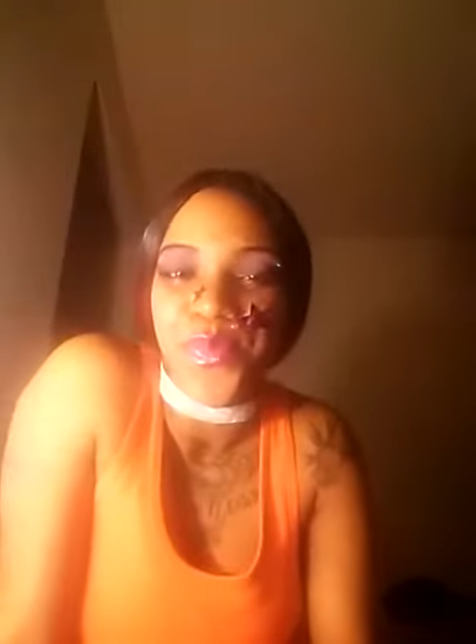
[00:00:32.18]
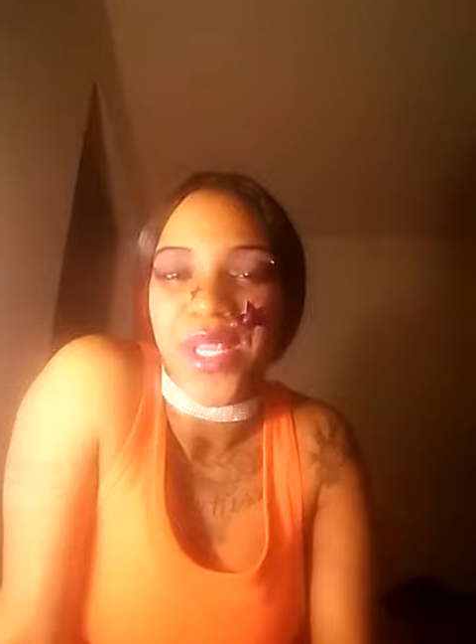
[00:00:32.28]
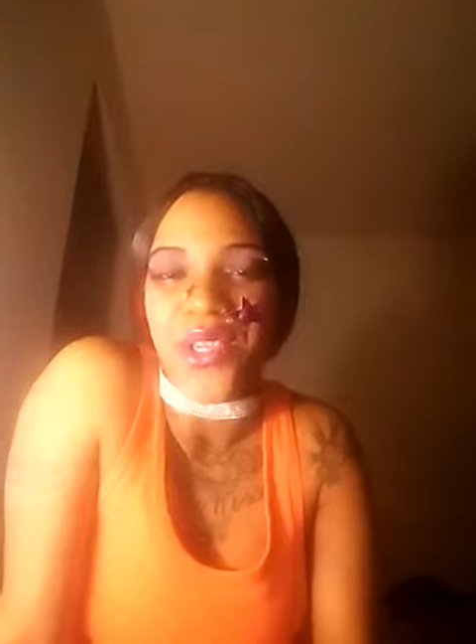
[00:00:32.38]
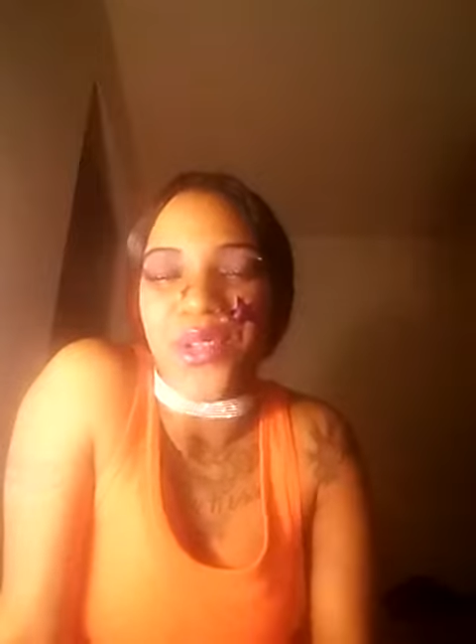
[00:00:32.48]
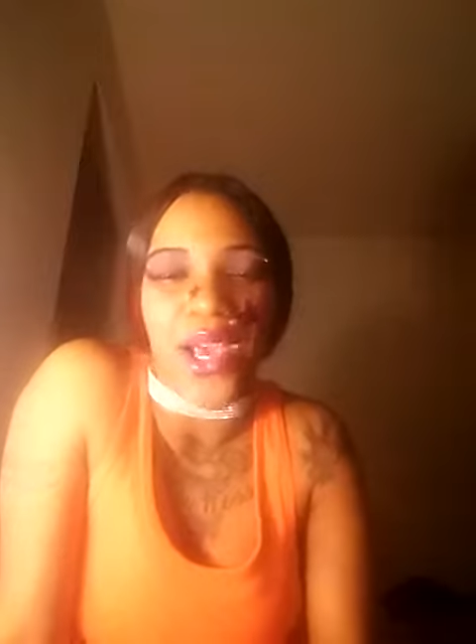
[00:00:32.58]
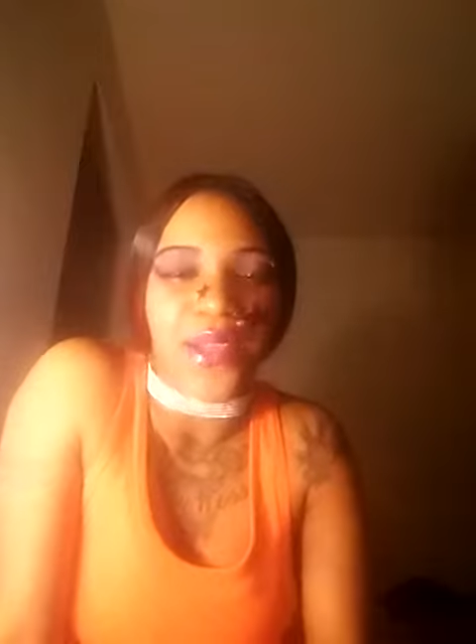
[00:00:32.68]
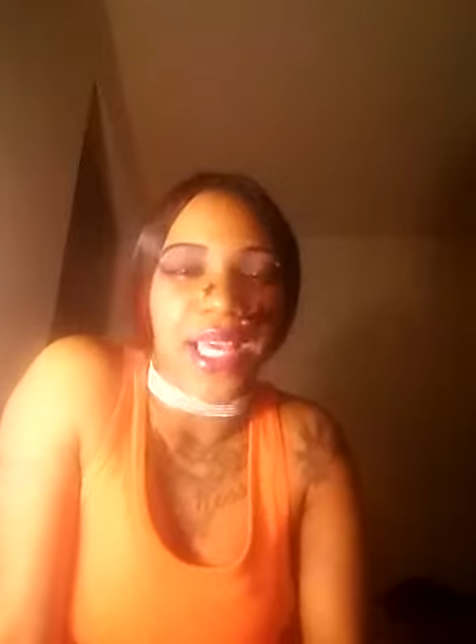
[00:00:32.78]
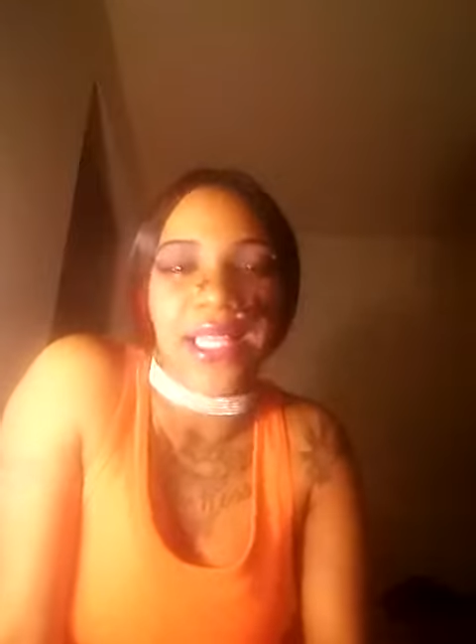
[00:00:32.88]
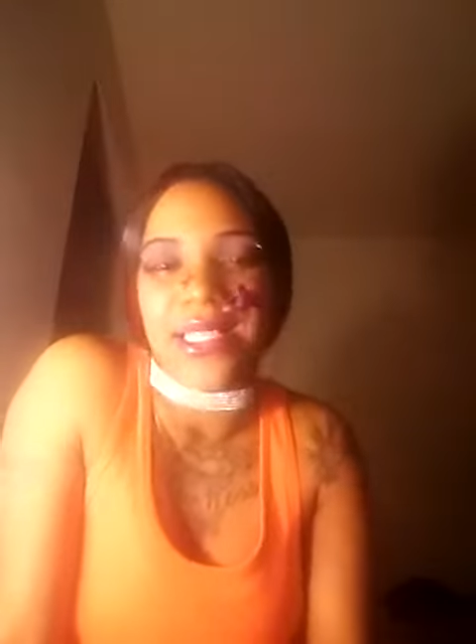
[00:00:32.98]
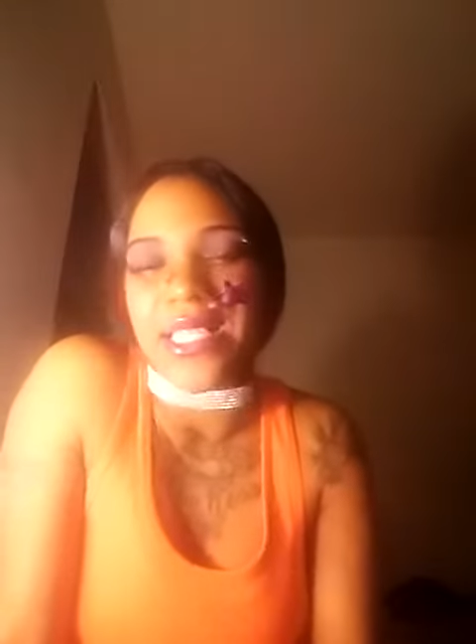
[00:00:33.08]
You know,
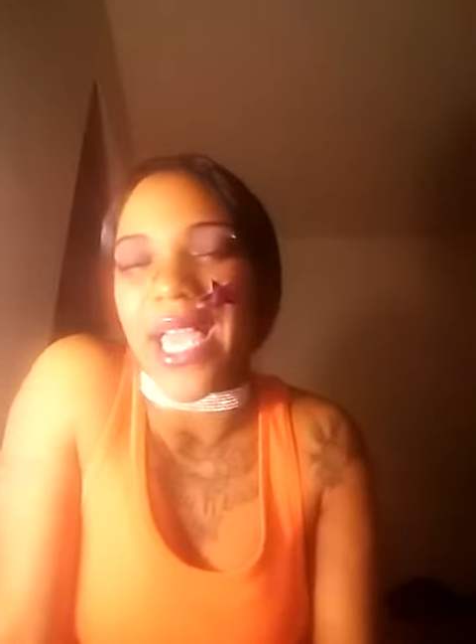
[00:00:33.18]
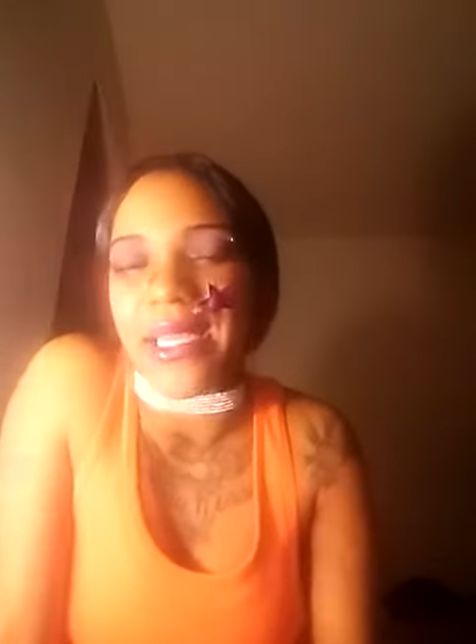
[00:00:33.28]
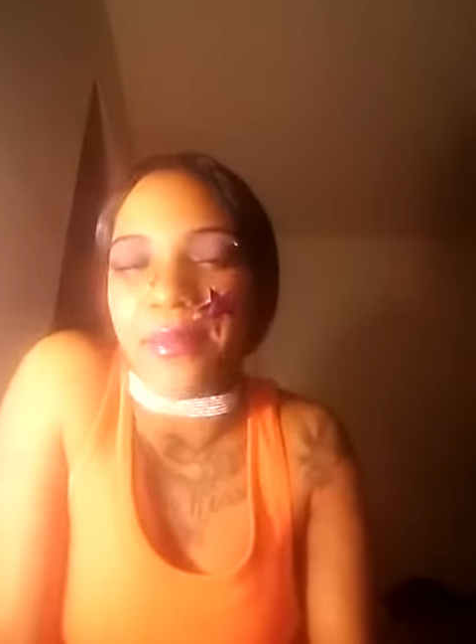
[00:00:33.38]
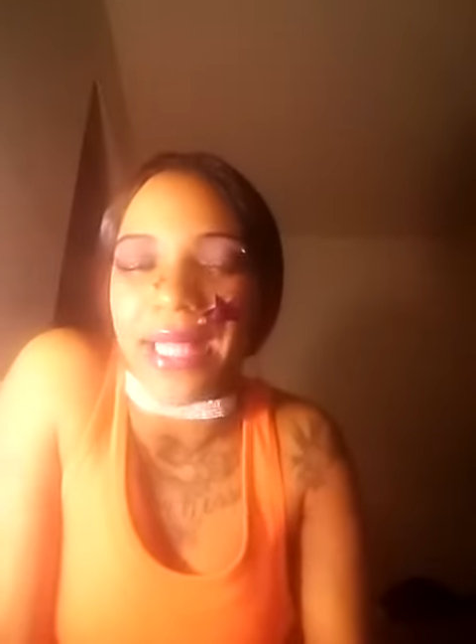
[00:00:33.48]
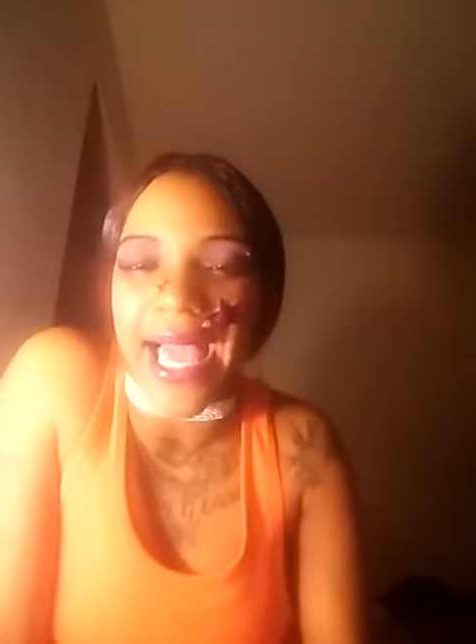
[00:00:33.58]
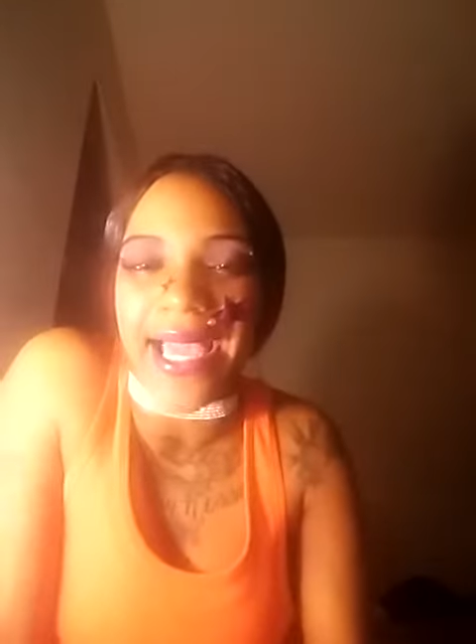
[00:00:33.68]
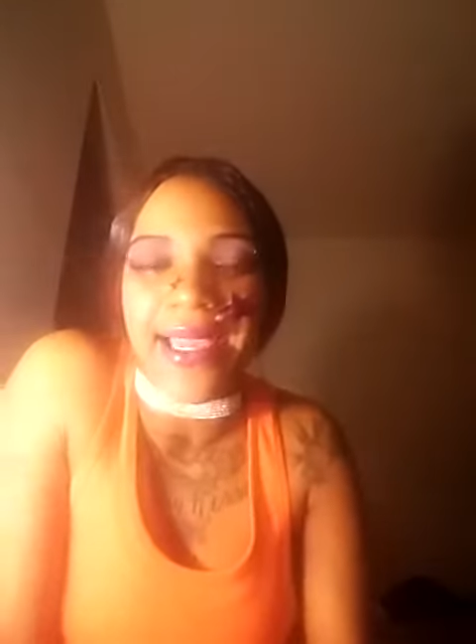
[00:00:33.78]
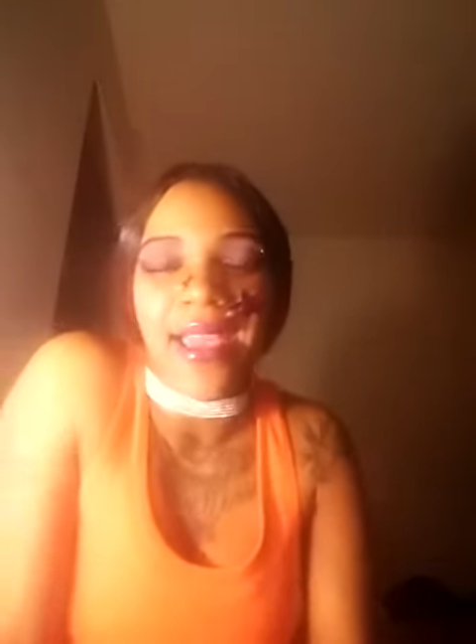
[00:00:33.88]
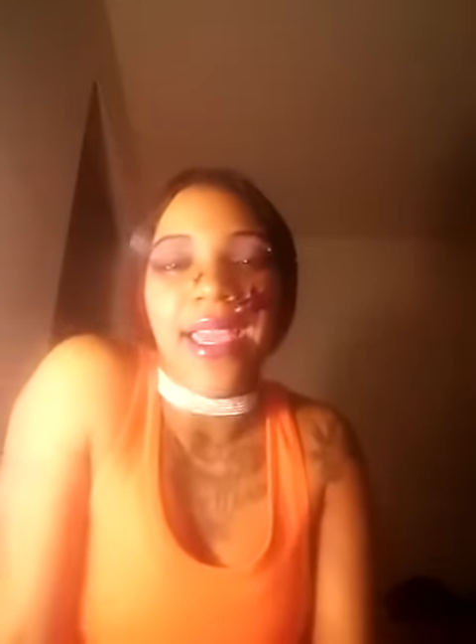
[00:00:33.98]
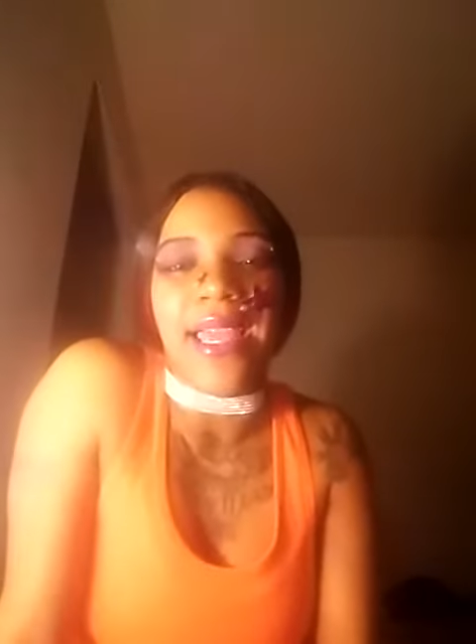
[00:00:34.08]
yelling Shia'Blaque,
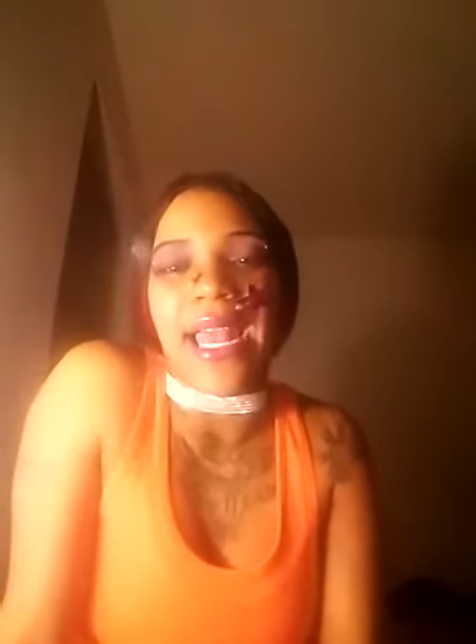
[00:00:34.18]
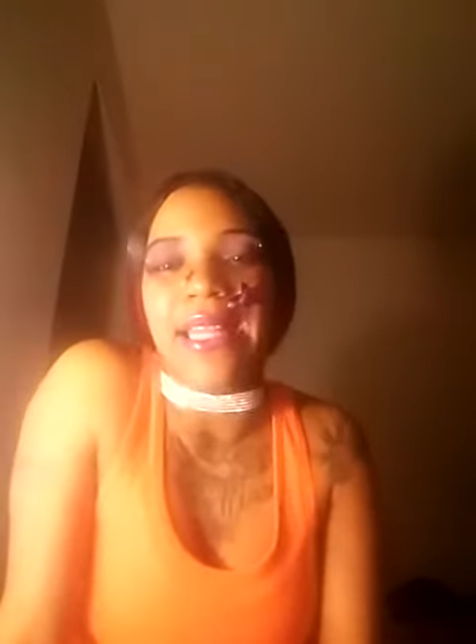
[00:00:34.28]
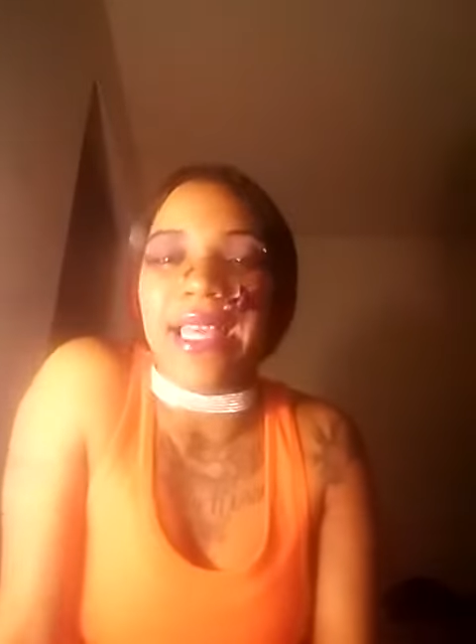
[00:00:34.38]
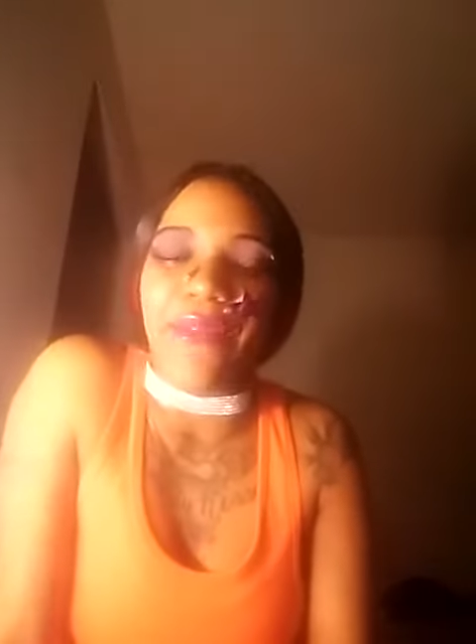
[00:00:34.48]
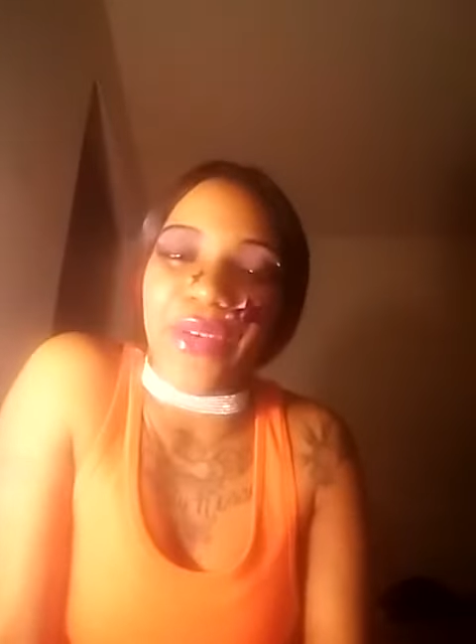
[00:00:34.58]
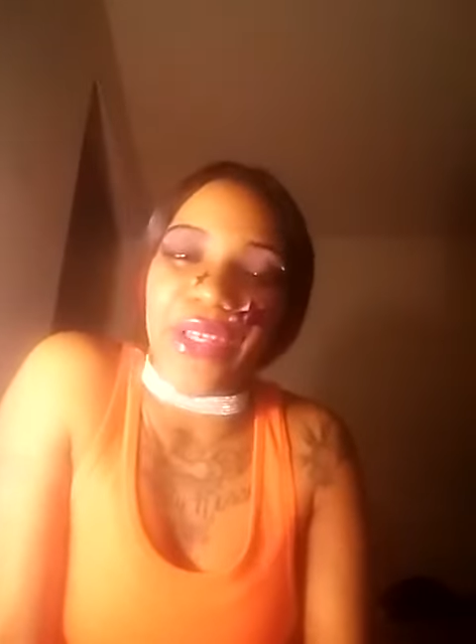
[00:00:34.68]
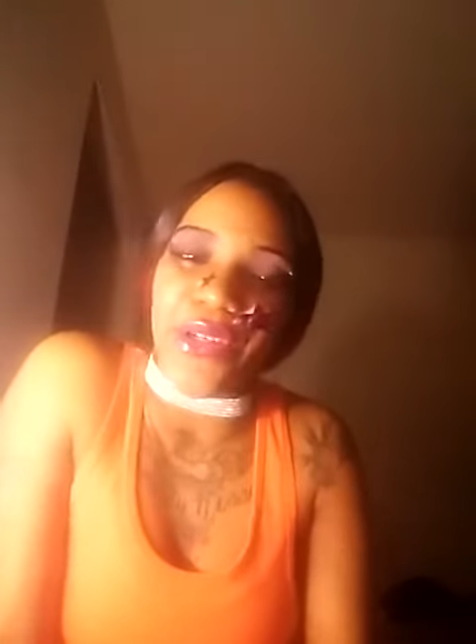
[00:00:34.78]
and I love it.